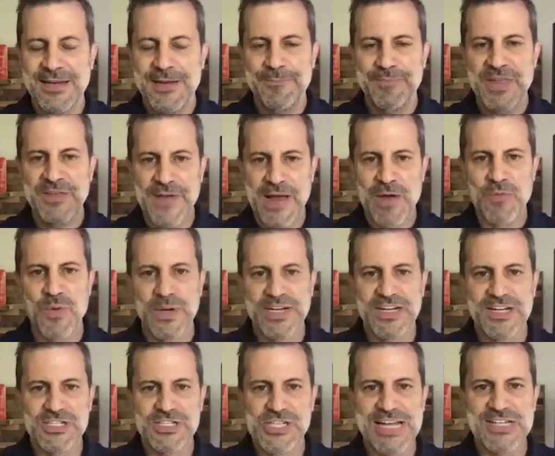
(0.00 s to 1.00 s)
if I wanted
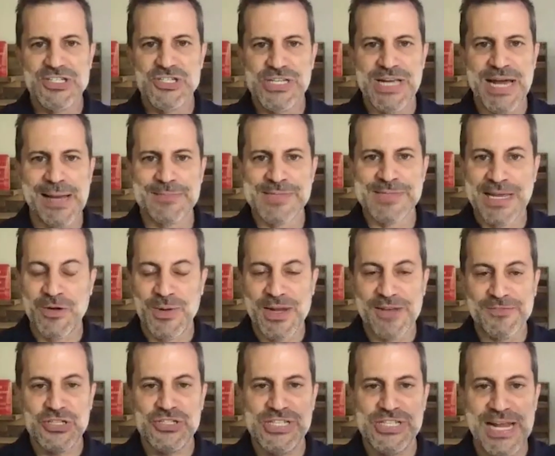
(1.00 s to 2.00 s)
to change jobs, I don't
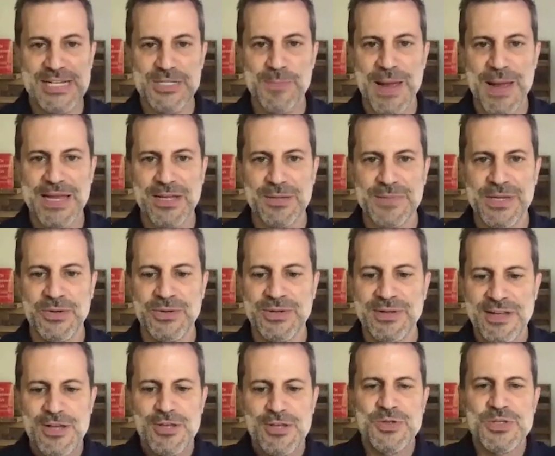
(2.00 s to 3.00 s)
have to change my commute.
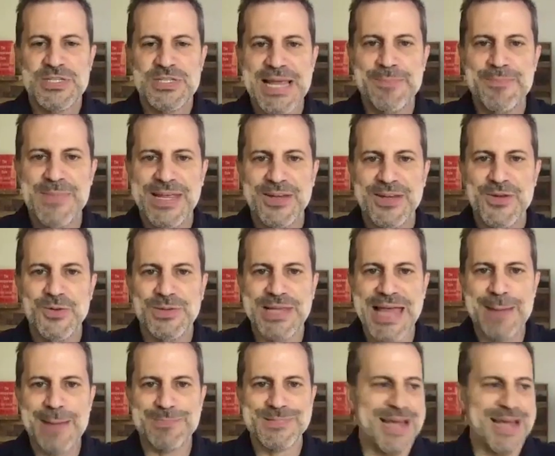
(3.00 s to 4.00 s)
You send me a new
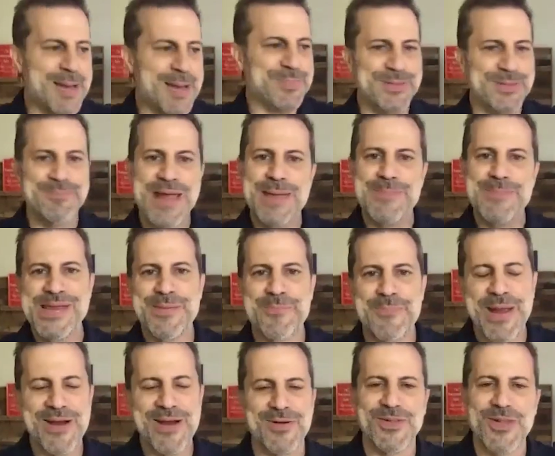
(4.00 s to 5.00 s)
laptop and maybe a
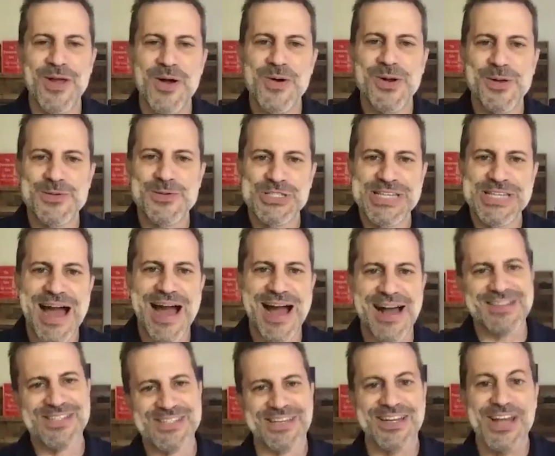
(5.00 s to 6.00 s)
pair of logoed
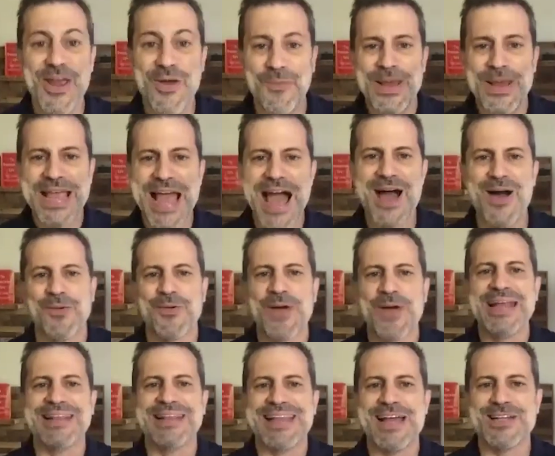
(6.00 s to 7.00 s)
socks, and here we go,
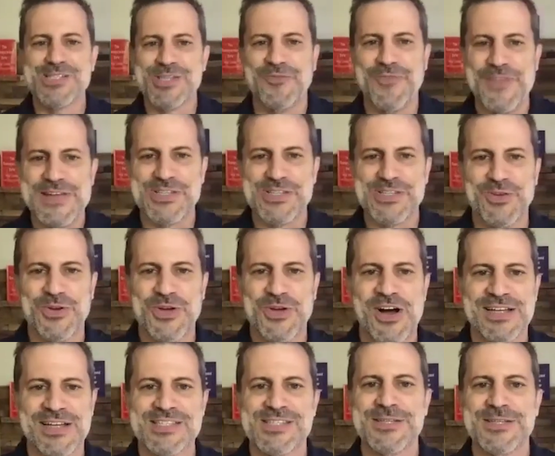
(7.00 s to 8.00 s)
right? That's the physical
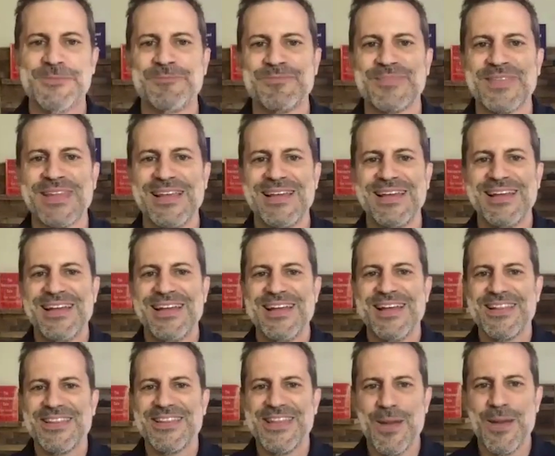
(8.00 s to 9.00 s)
cost.
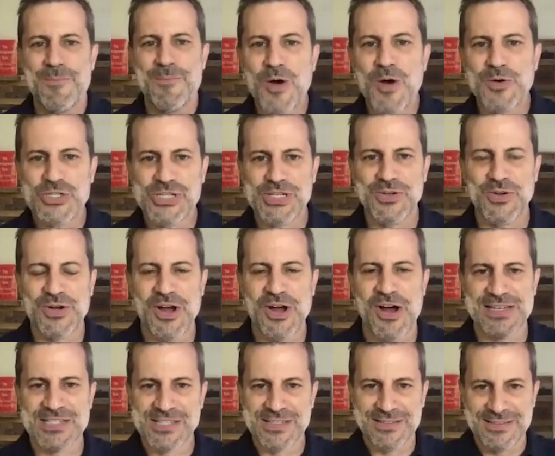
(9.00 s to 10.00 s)
The emotional
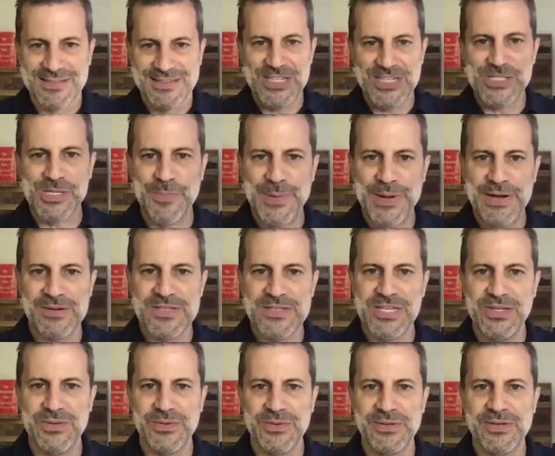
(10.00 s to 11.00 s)
cost disappeared
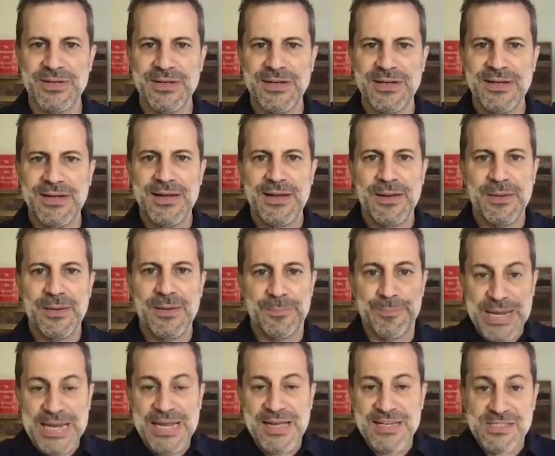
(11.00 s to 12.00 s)
too
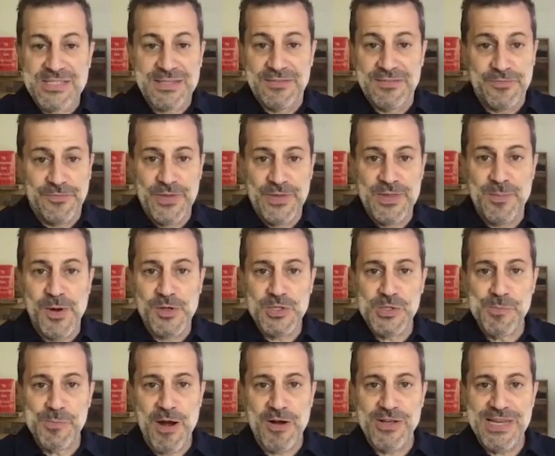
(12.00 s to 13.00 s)
because for the
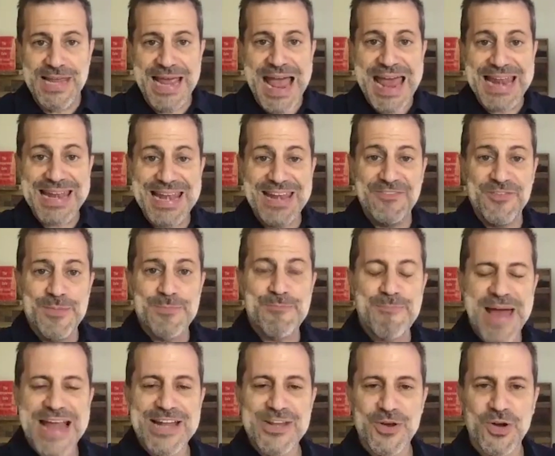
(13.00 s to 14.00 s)
most part you hadn't even
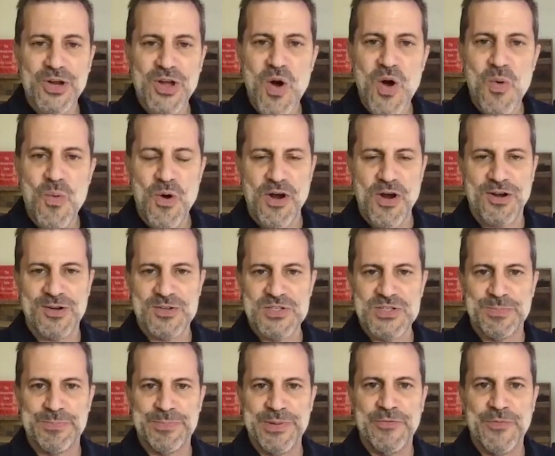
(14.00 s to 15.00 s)
met your coworkers
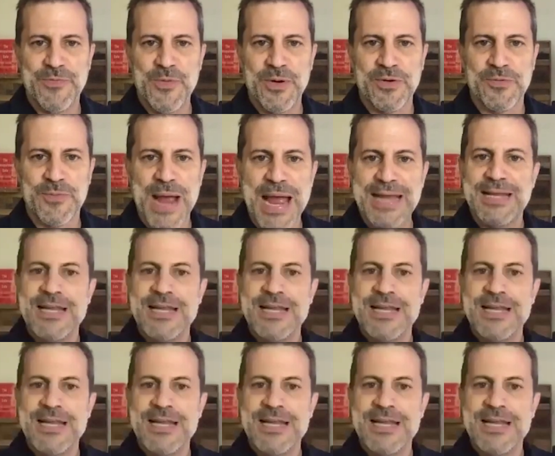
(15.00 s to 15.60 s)
before right